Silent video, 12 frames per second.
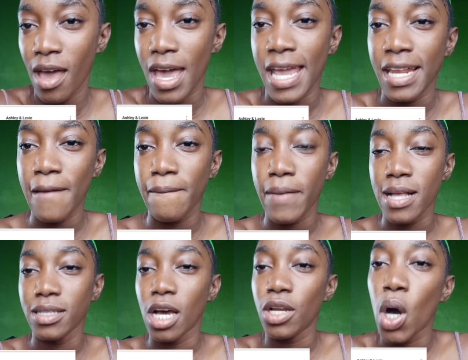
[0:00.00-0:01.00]
It
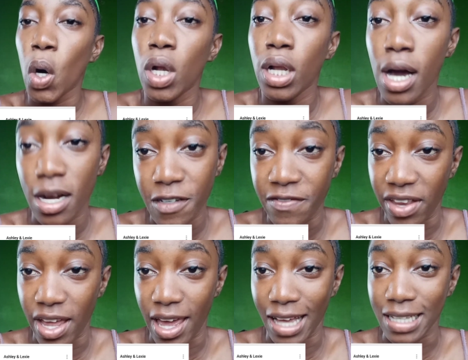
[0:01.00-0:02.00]
depends on how long the
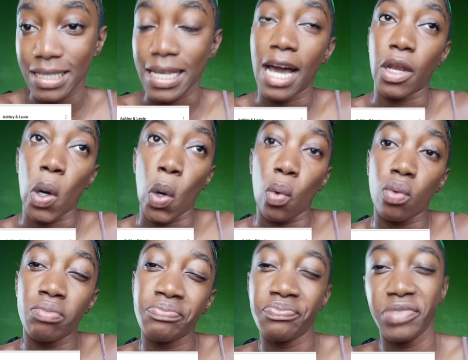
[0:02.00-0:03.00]
video is and how
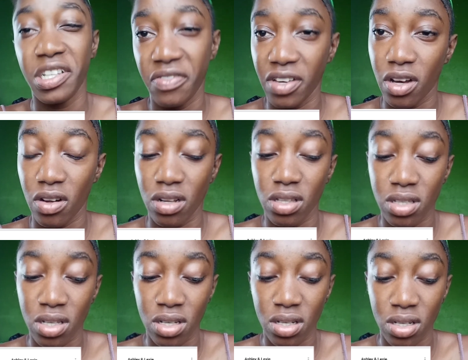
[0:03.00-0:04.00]

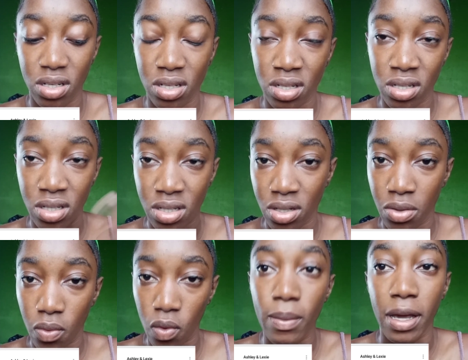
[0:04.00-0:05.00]
difficult
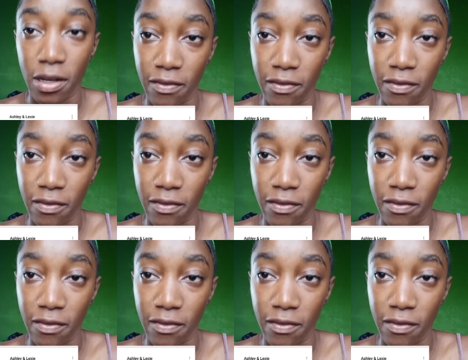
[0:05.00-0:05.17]
we make the